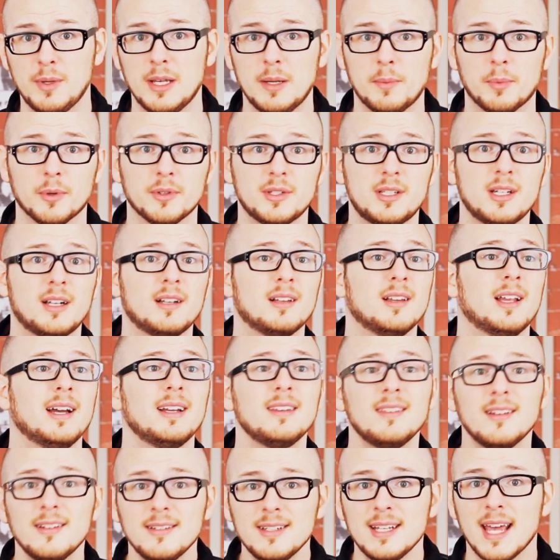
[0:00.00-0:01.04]
people to
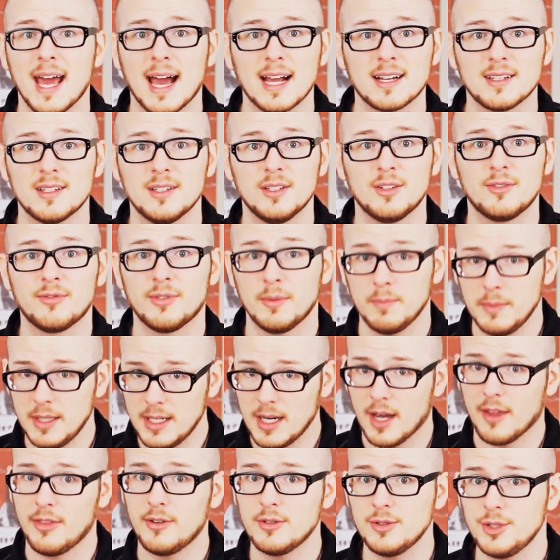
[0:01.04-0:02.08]
collect their taxes from
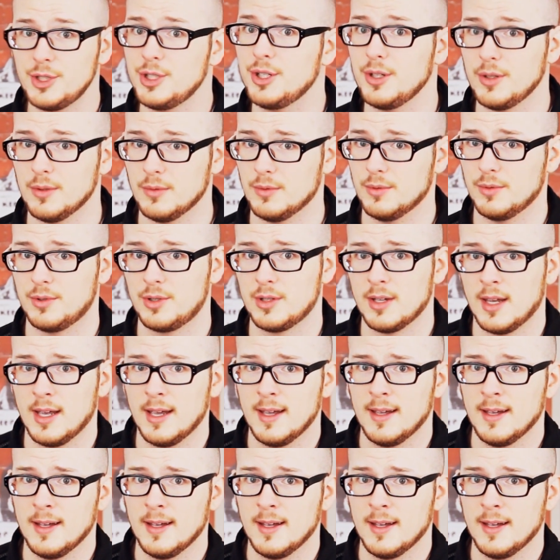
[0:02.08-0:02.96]
the other Jews.